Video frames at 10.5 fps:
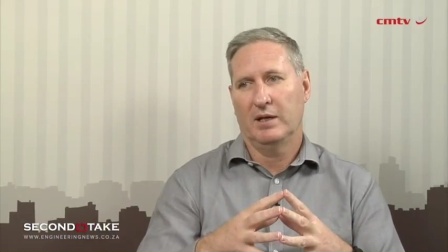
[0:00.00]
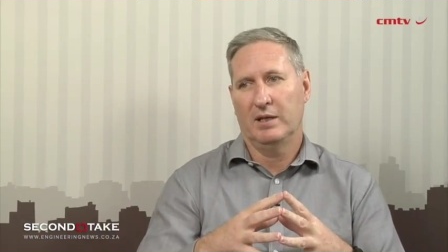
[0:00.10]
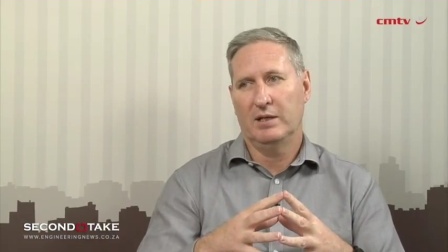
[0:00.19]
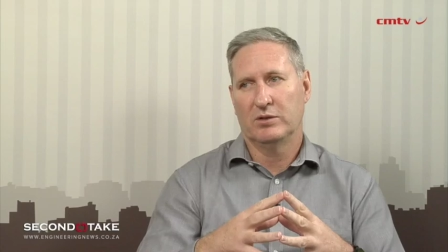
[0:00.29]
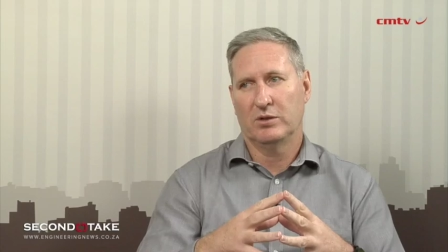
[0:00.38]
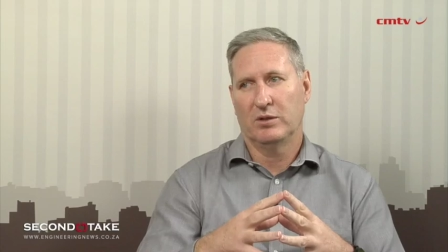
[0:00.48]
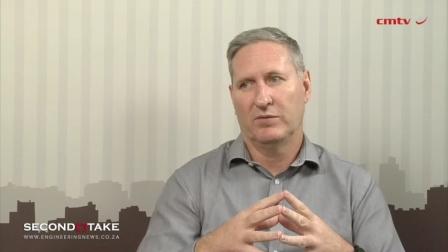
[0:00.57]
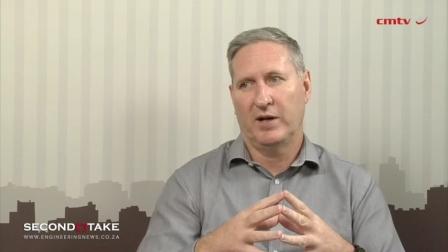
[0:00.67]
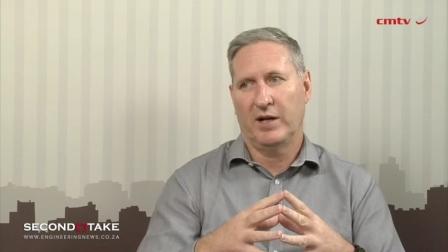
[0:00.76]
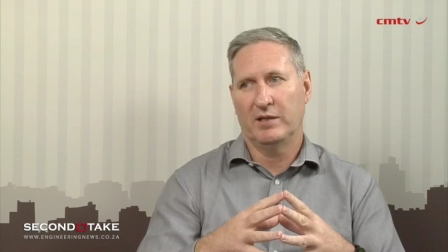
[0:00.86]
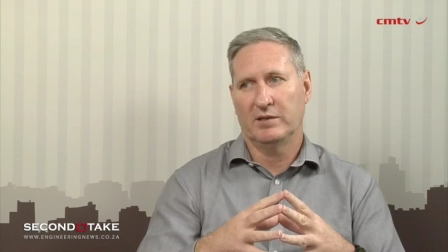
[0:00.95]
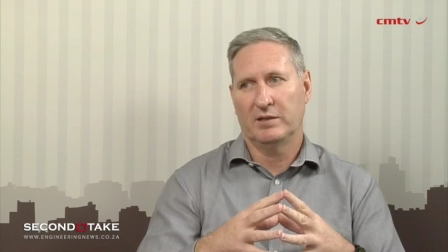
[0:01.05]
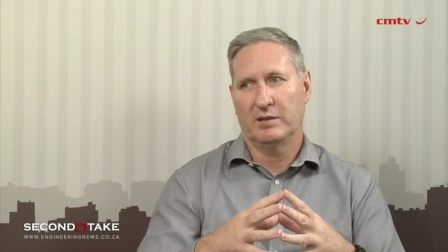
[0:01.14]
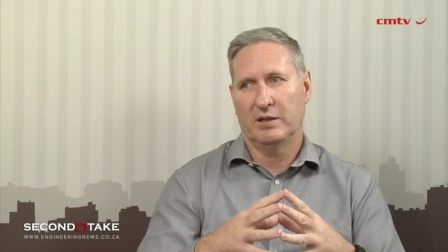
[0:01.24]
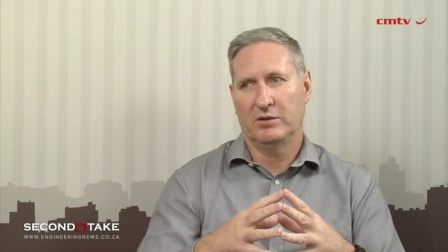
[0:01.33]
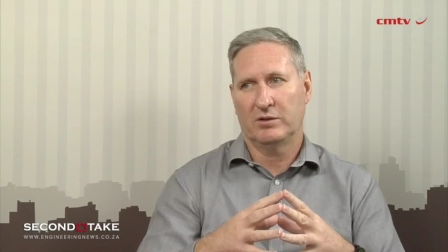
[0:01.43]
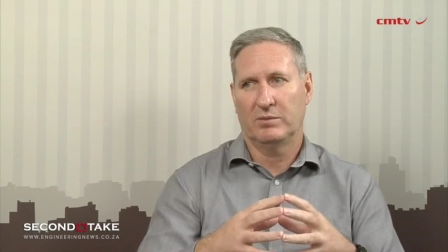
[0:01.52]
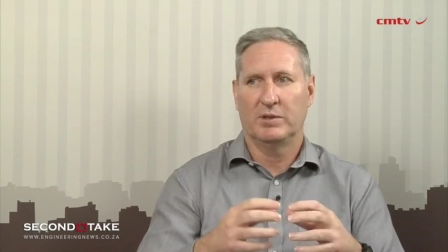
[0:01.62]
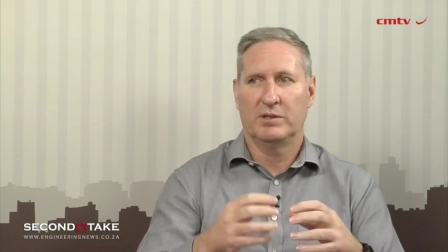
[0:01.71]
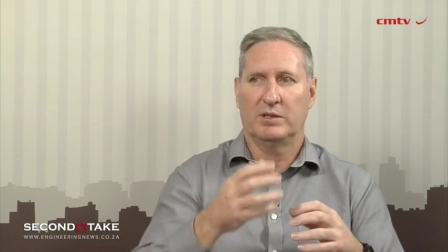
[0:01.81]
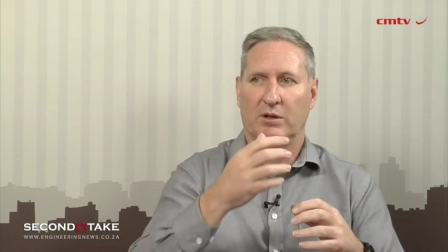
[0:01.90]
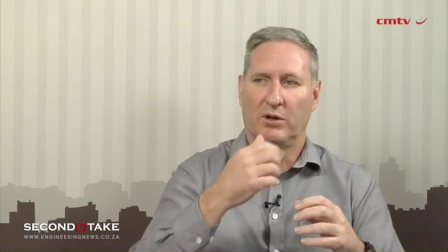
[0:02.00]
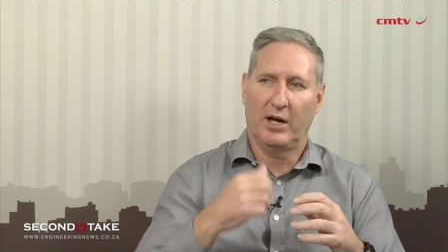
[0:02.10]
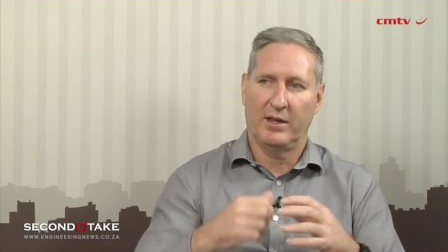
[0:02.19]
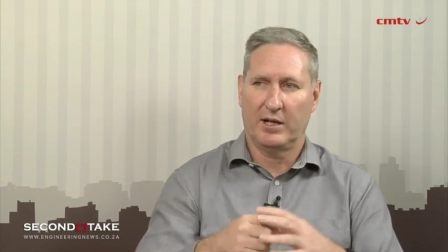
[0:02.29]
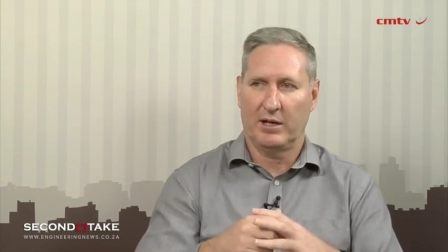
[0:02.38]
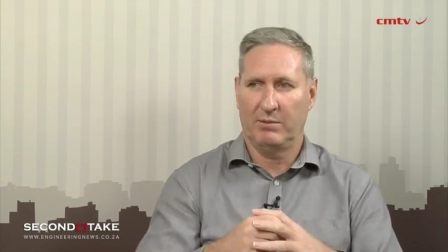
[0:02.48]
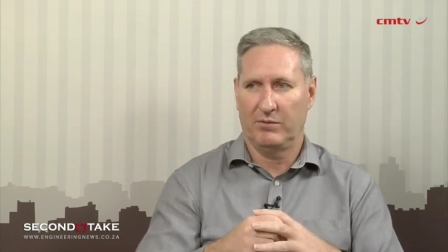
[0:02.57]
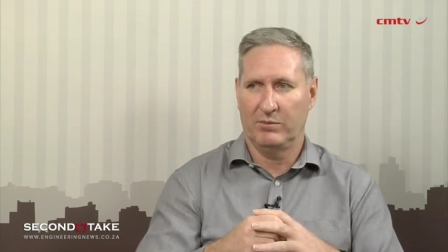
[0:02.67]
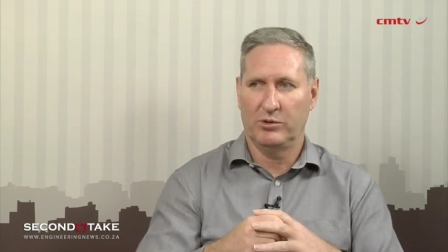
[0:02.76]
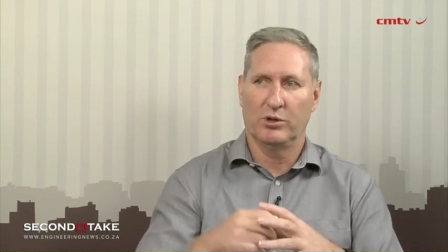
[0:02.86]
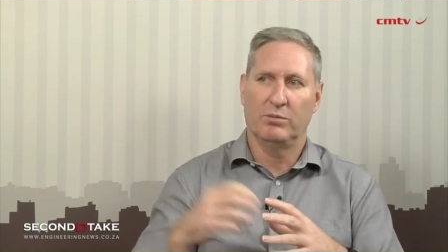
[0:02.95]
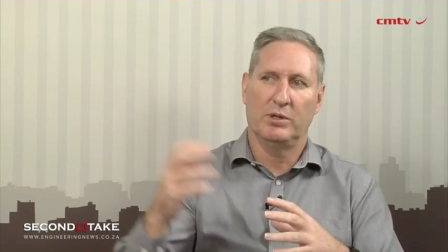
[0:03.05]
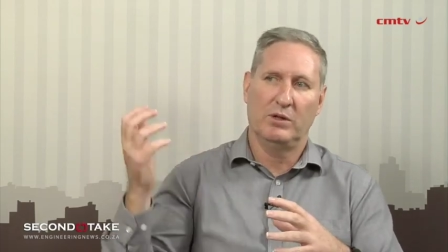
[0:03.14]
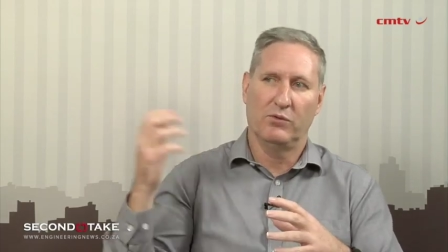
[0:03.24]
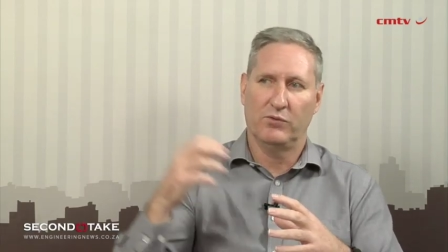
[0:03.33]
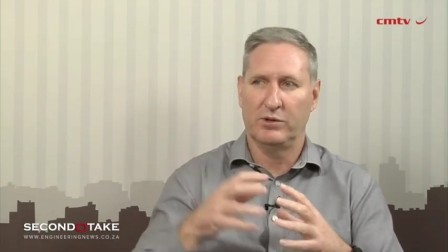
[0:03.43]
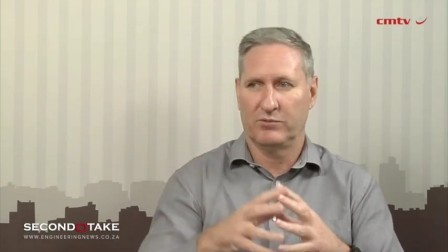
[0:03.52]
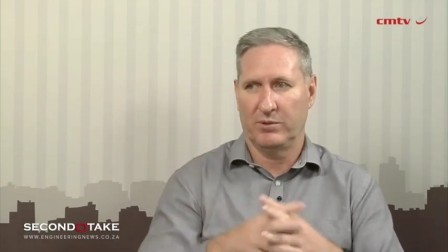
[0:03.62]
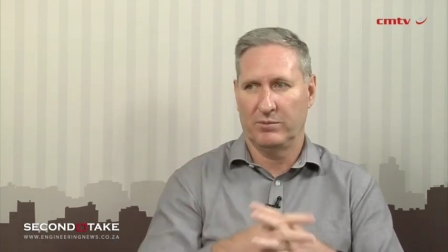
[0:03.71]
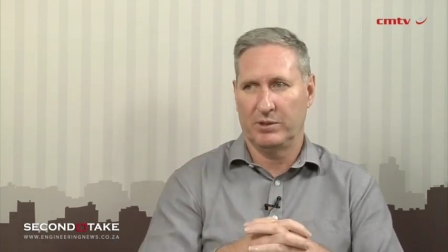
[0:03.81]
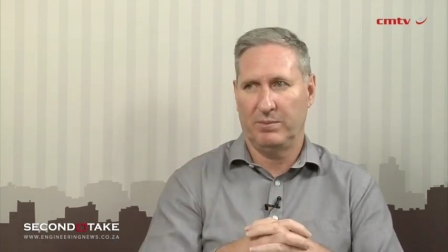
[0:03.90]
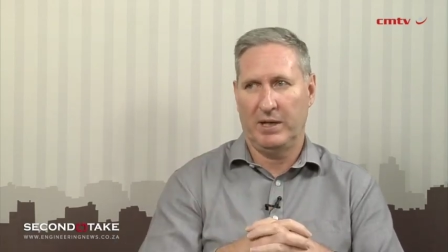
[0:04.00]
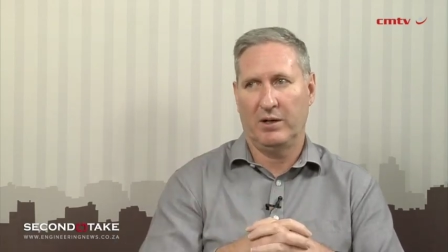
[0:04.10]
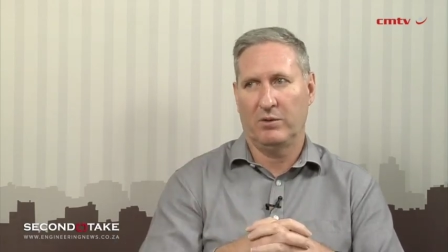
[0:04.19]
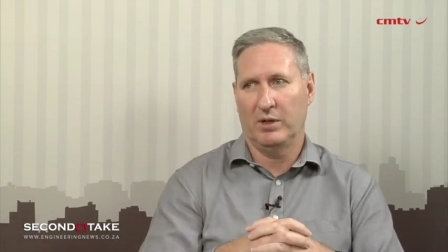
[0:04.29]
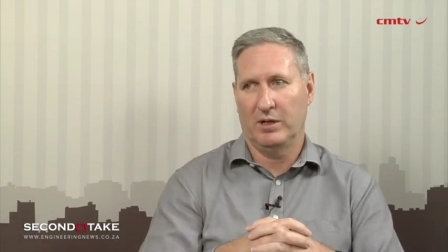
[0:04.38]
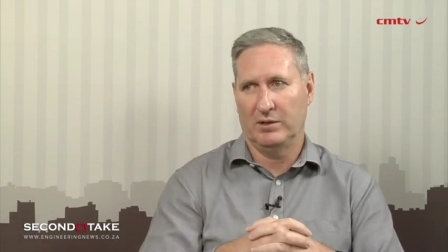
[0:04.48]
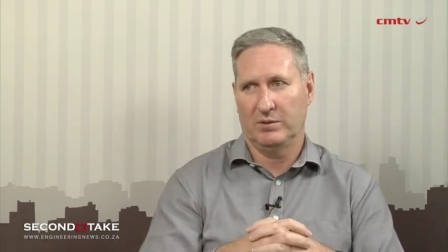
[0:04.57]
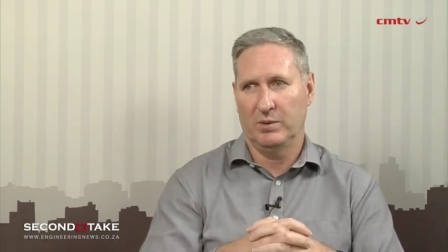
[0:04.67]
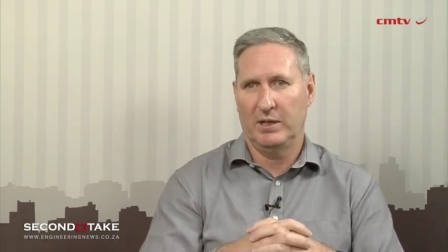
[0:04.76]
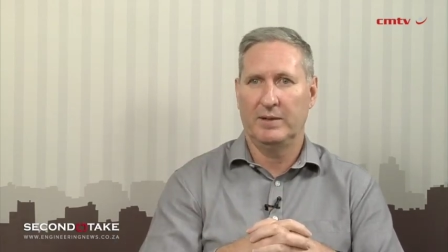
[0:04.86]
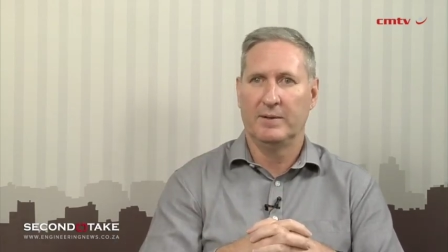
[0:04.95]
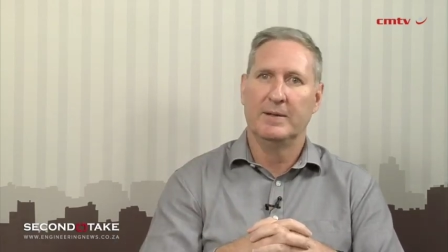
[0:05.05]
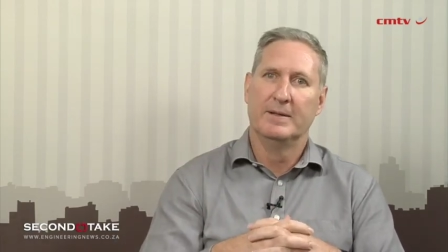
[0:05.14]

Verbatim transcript: these sort of finance instruments that are either coming from Germany or from Japan or elsewhere.